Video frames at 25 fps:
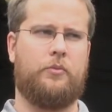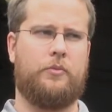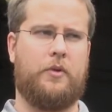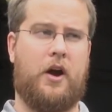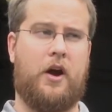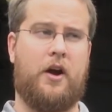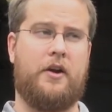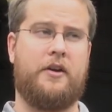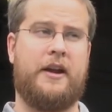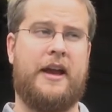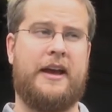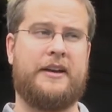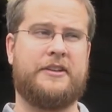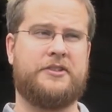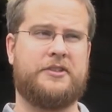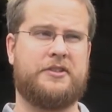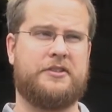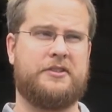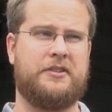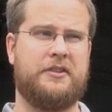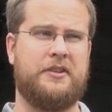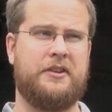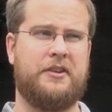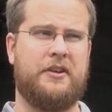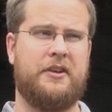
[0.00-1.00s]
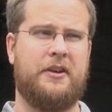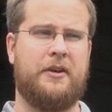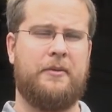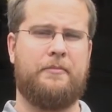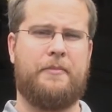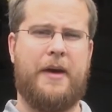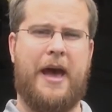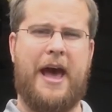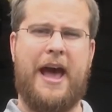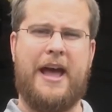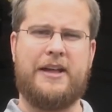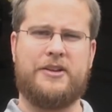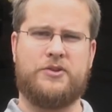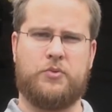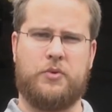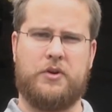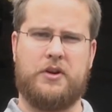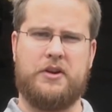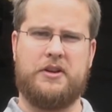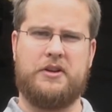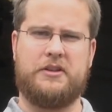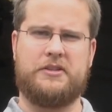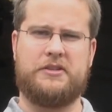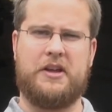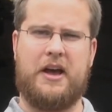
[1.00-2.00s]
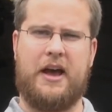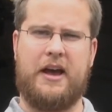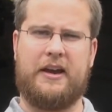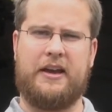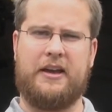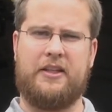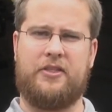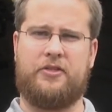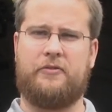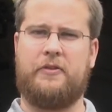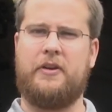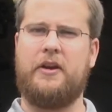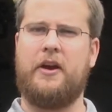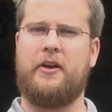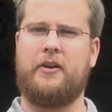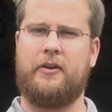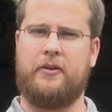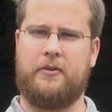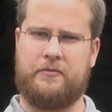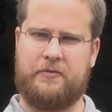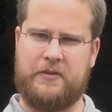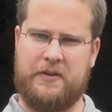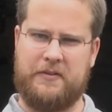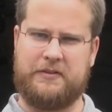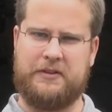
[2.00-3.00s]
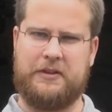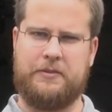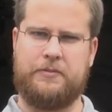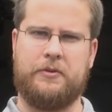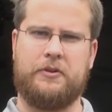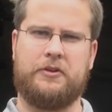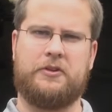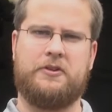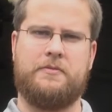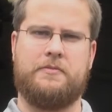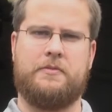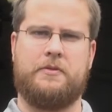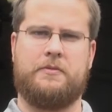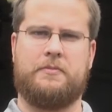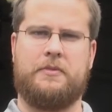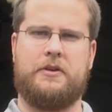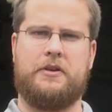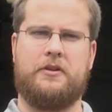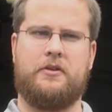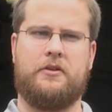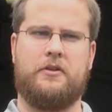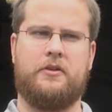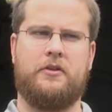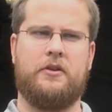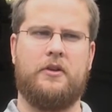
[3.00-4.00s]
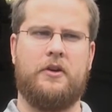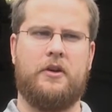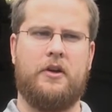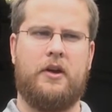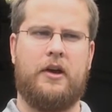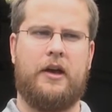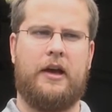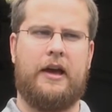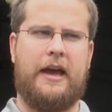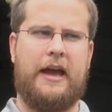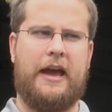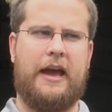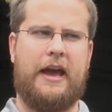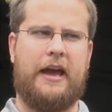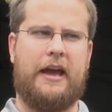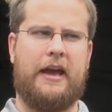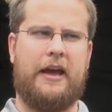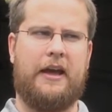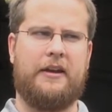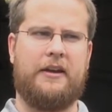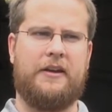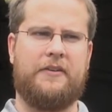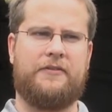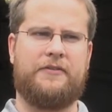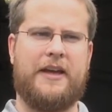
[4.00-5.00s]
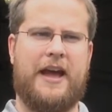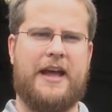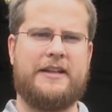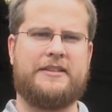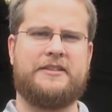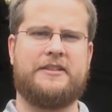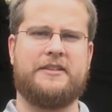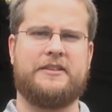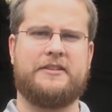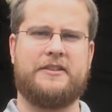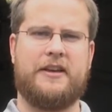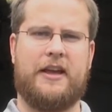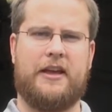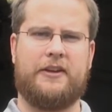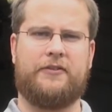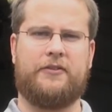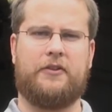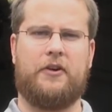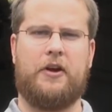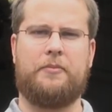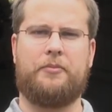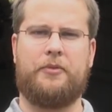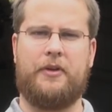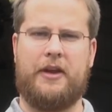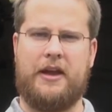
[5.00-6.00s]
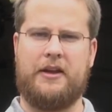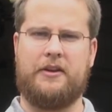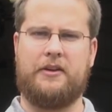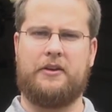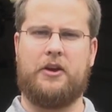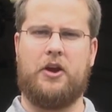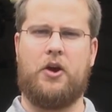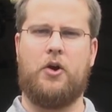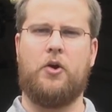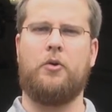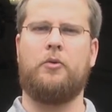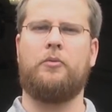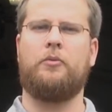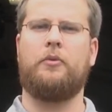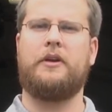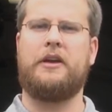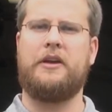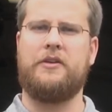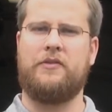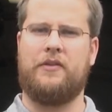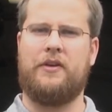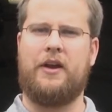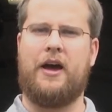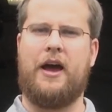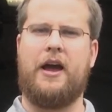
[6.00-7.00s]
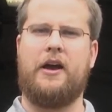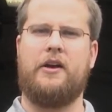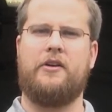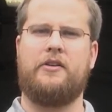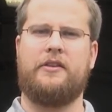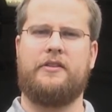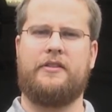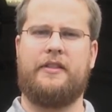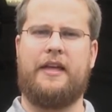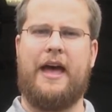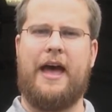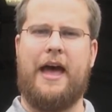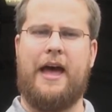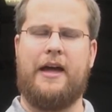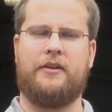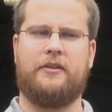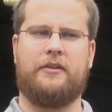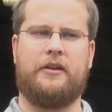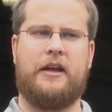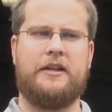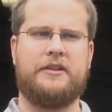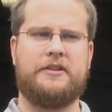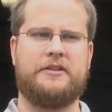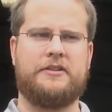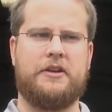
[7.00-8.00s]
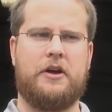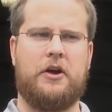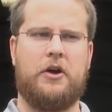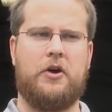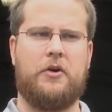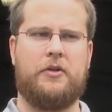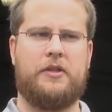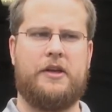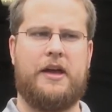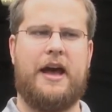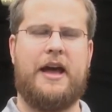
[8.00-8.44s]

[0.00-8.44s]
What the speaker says: Our next batch we're going to stock at 350 per cubic meter, and if that's successful, I plan to go even higher than that. And so the